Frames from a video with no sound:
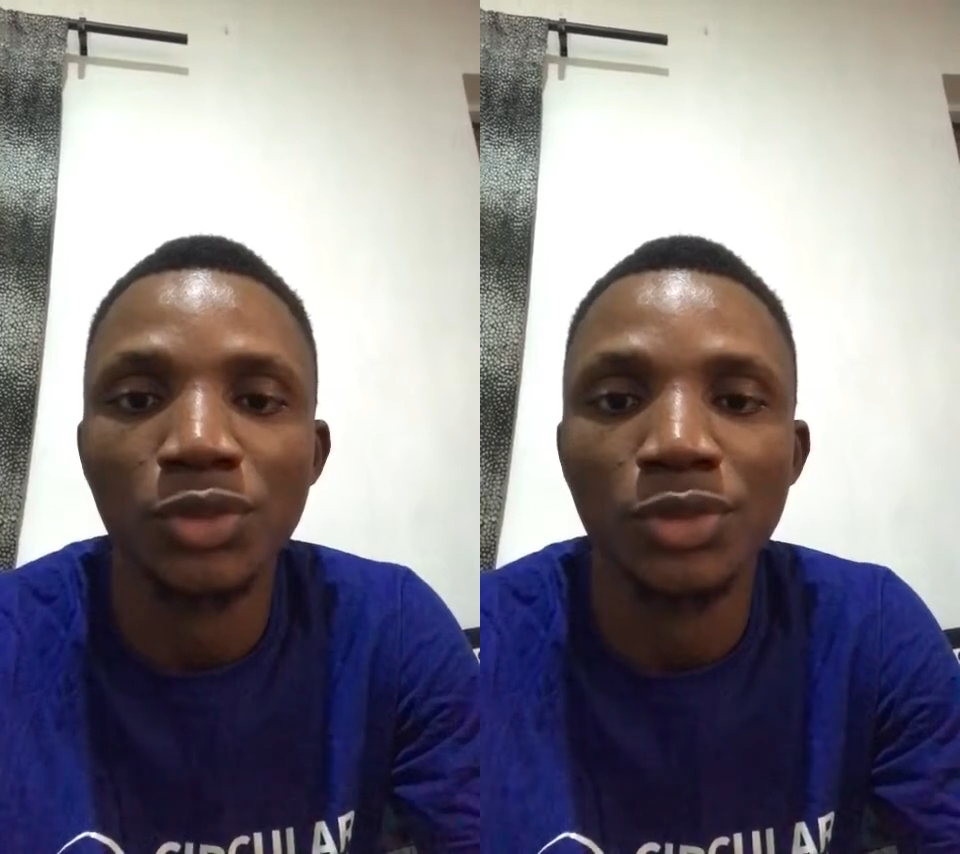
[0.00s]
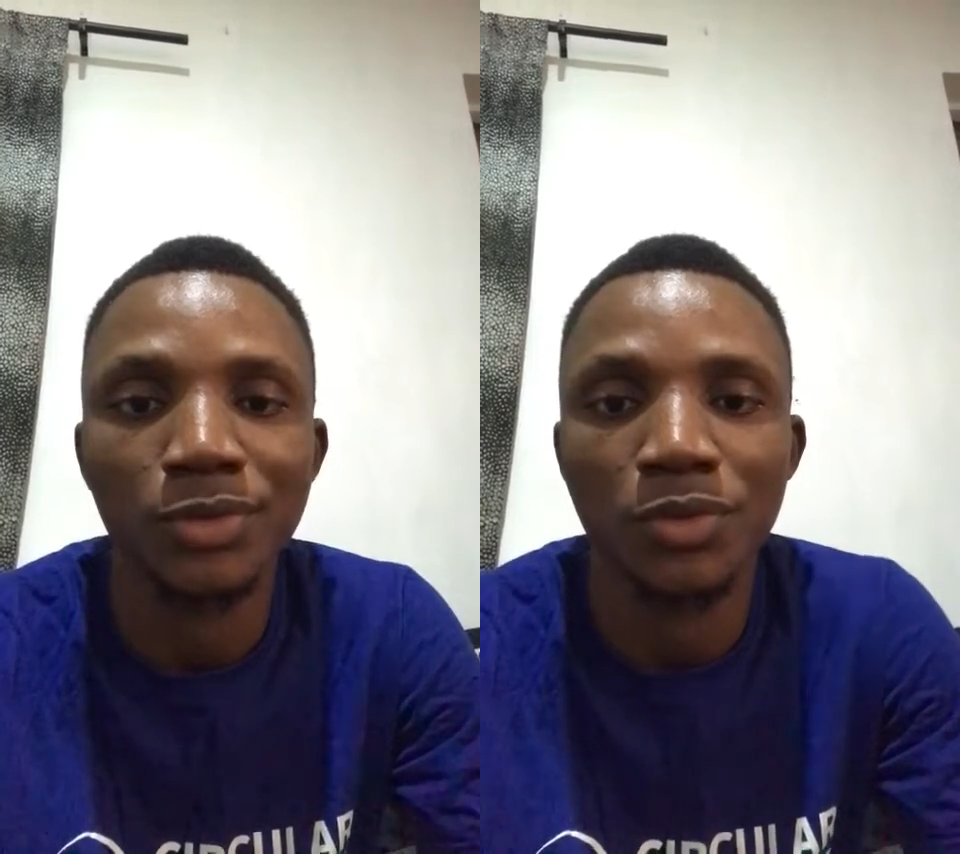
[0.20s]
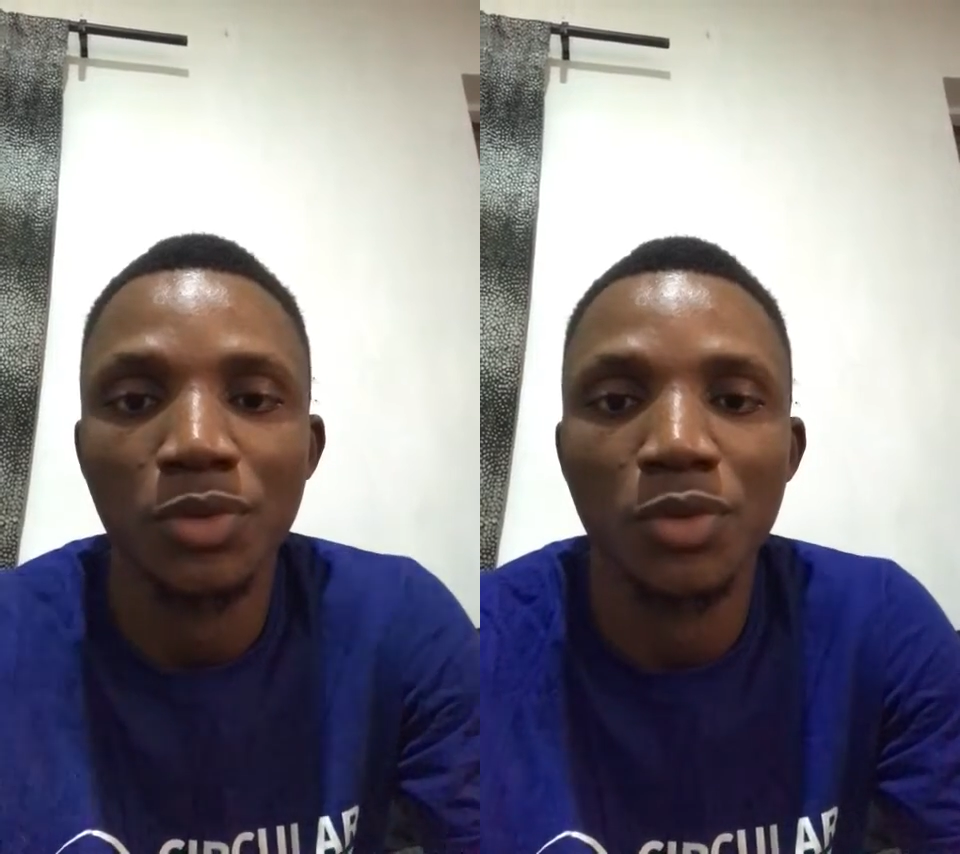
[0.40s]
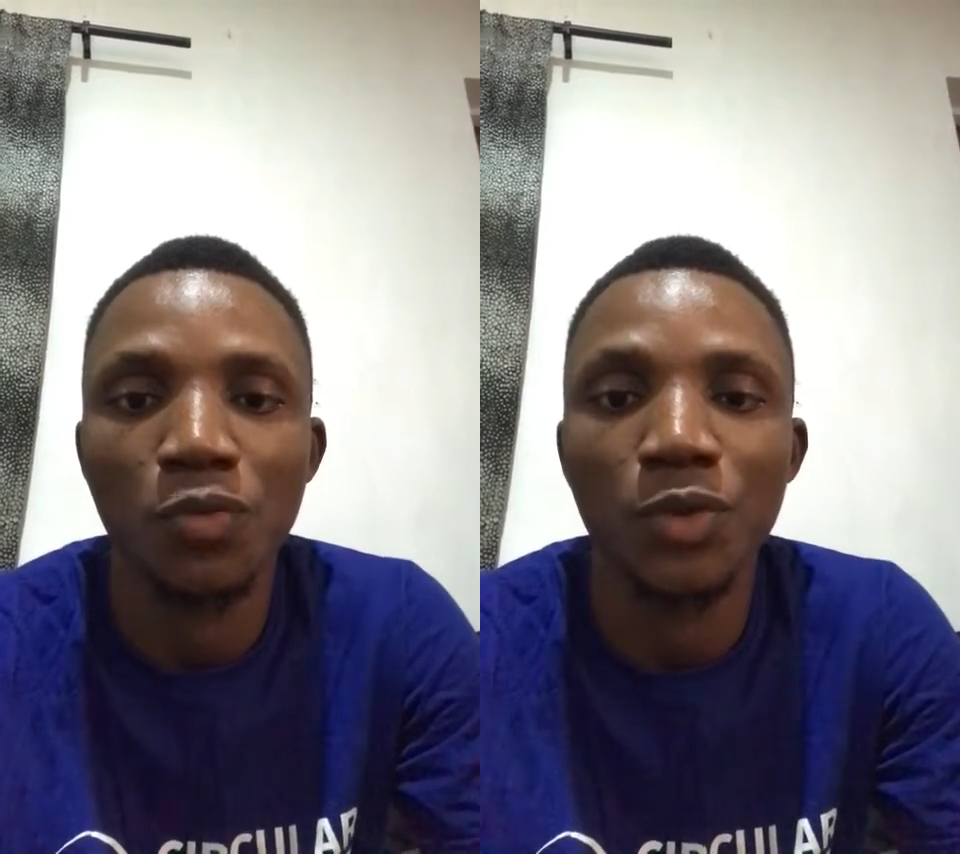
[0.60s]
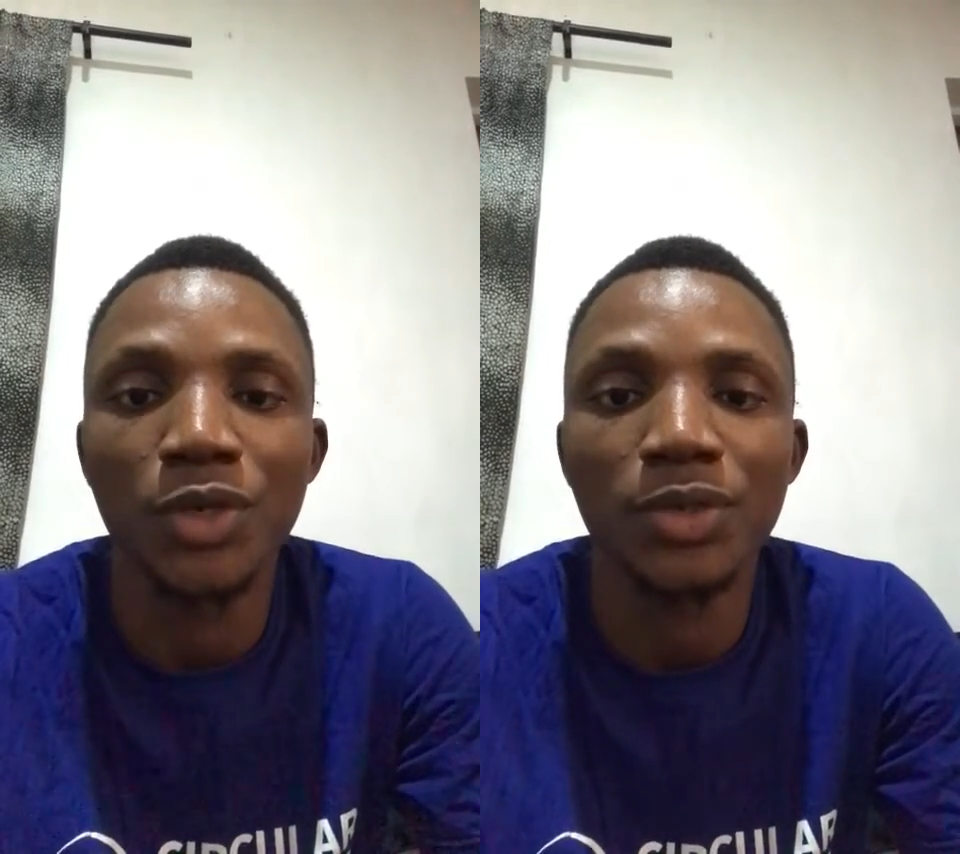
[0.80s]
use,
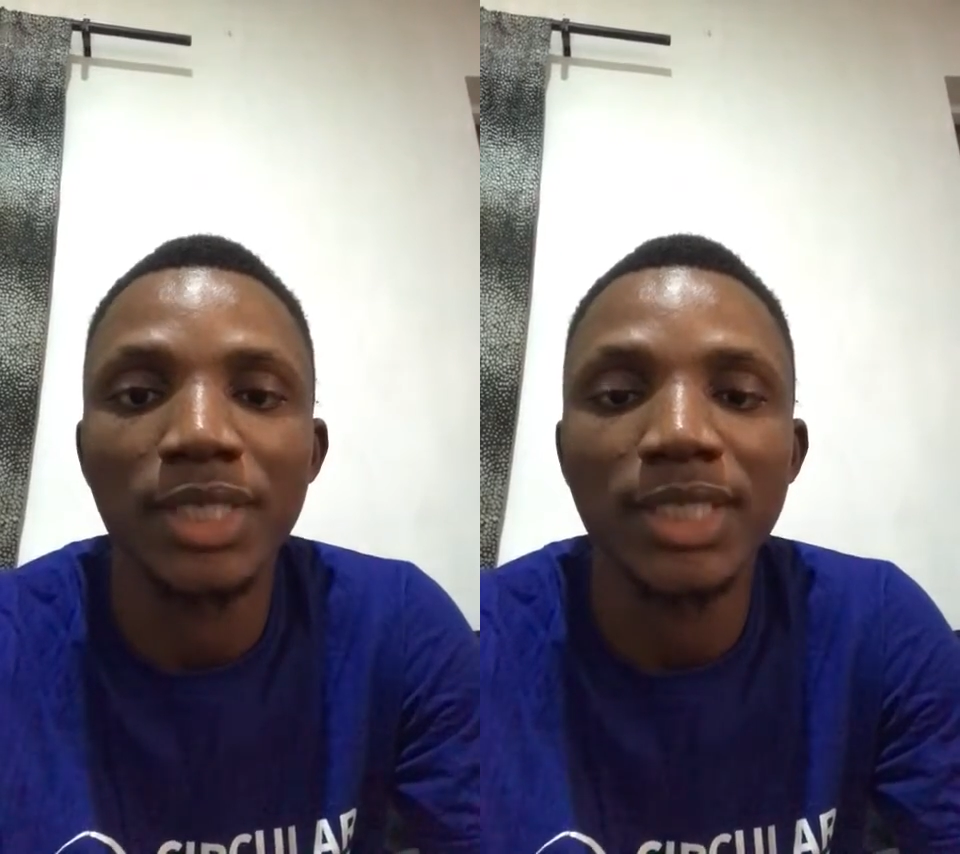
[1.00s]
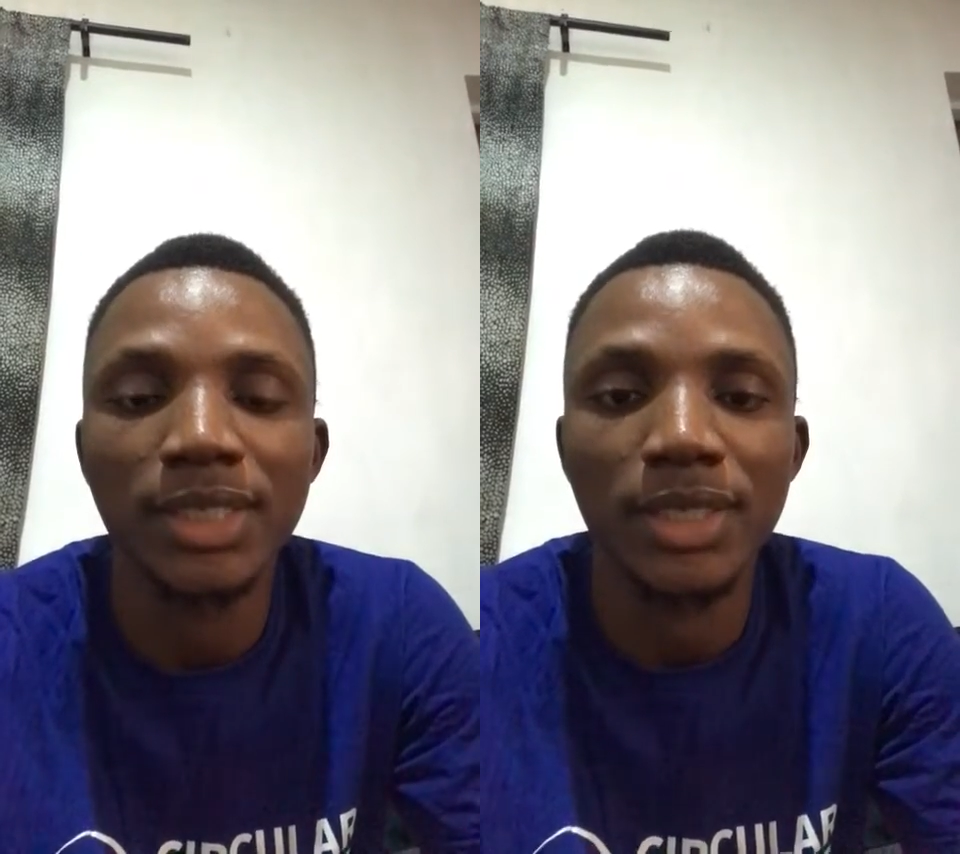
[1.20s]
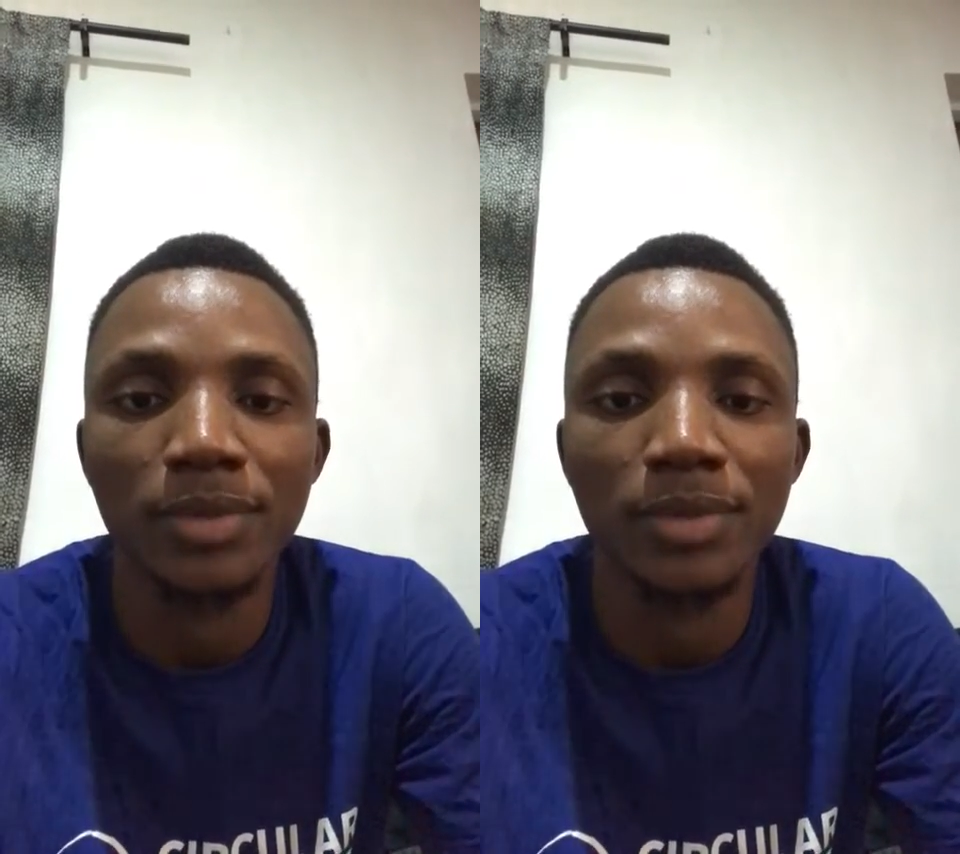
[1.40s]
we don't eat them.